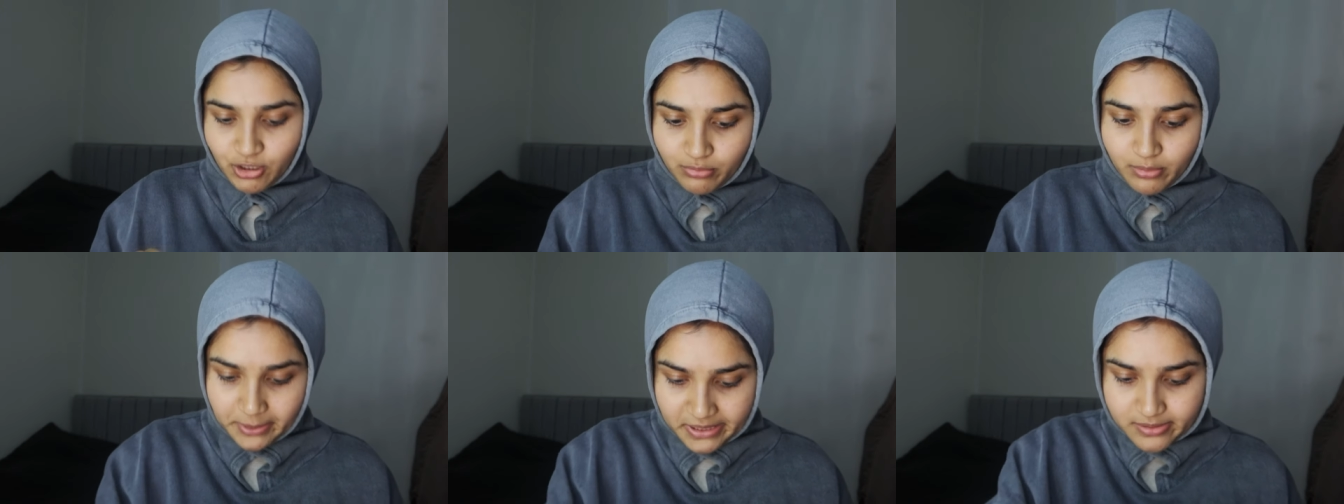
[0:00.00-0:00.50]

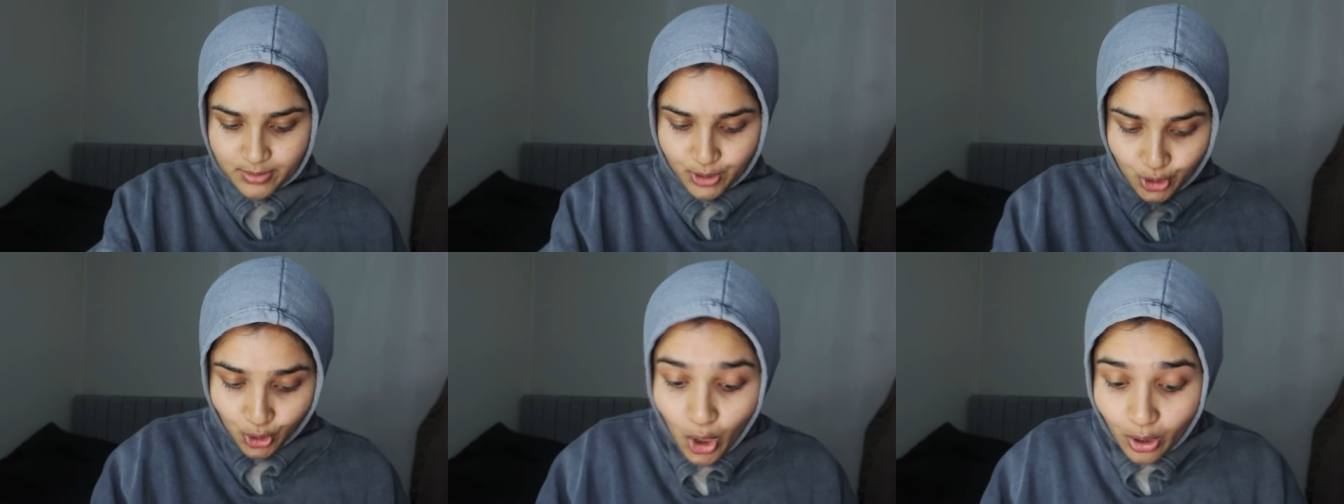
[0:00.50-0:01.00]
reminds me a
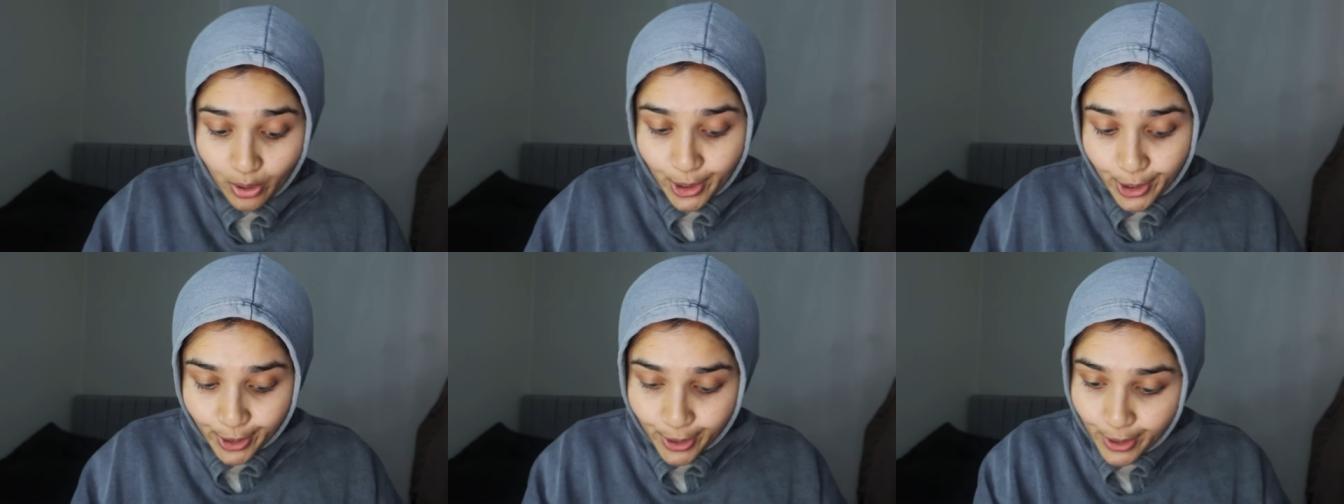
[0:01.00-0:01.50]
lot
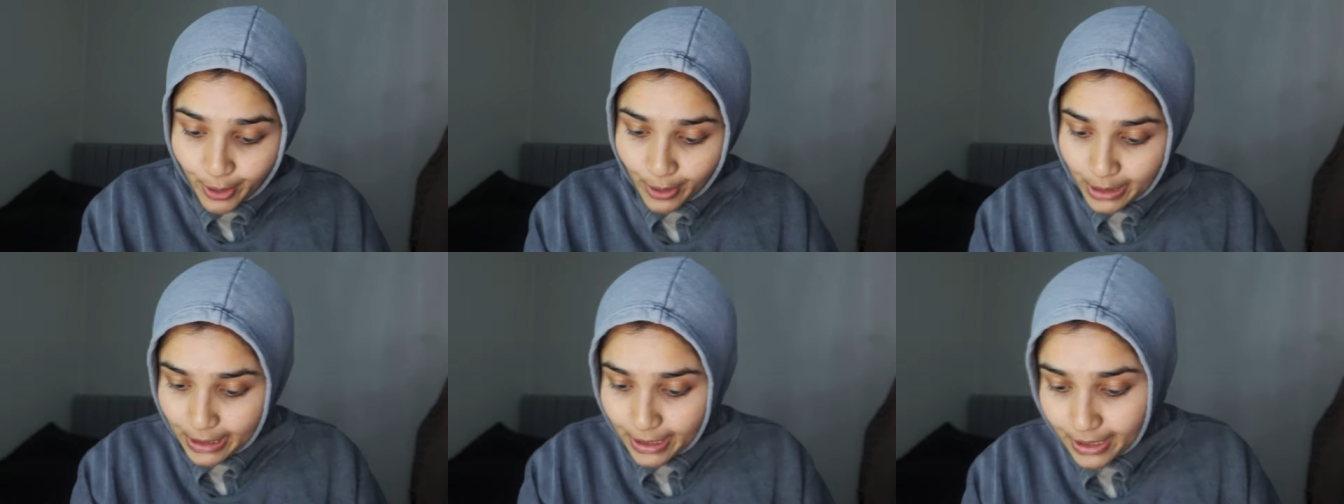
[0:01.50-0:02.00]

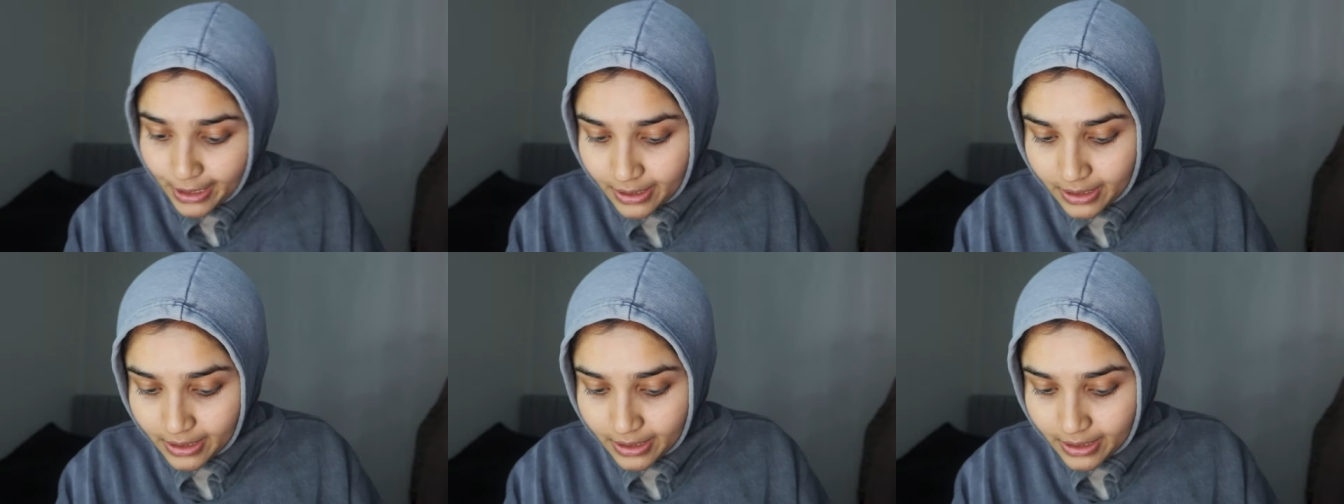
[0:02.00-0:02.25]
okay you